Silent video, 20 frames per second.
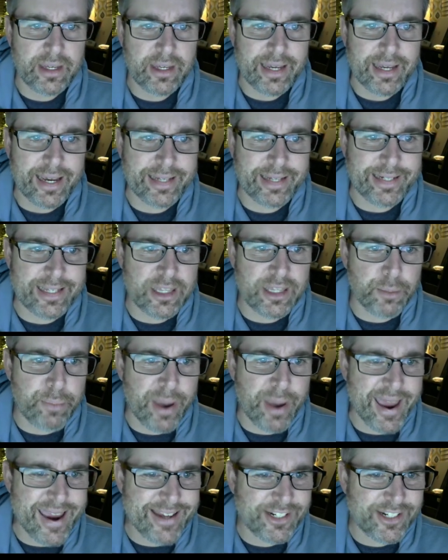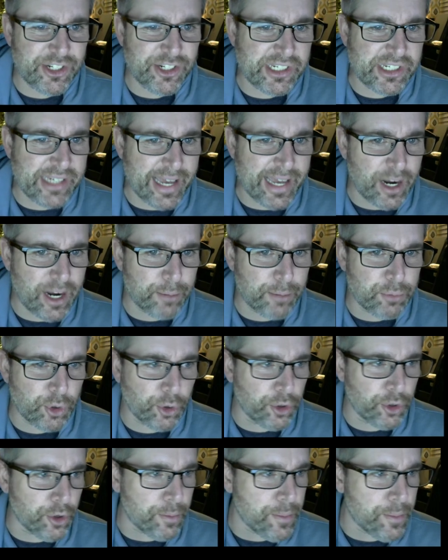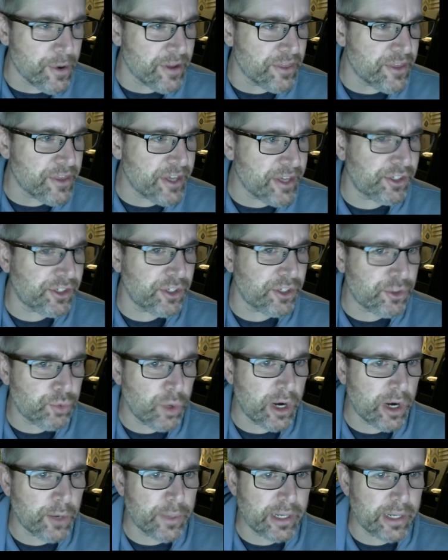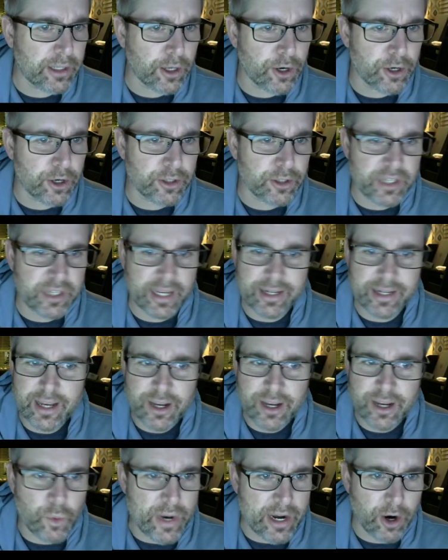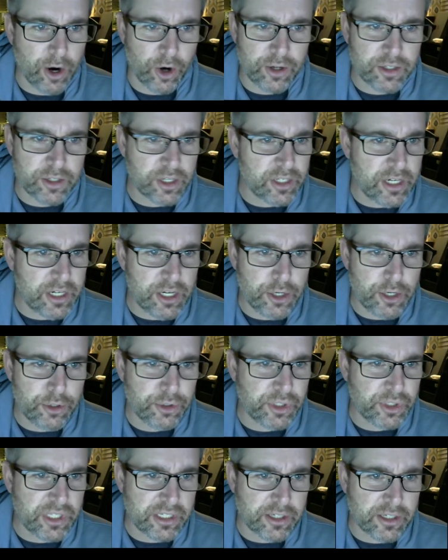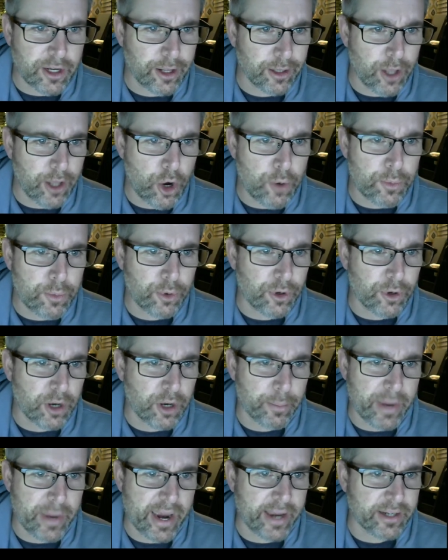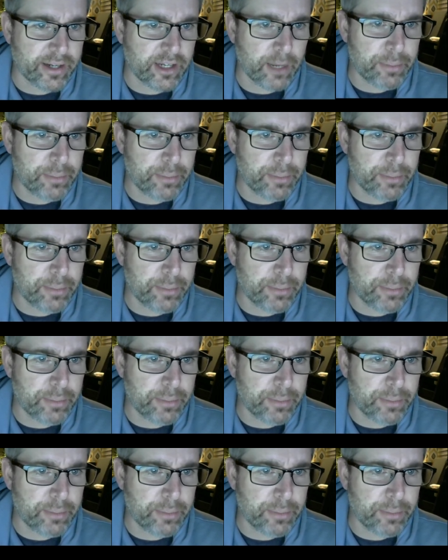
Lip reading: And in the Page Setup group, this is where we learned that we aren't going to use this global command up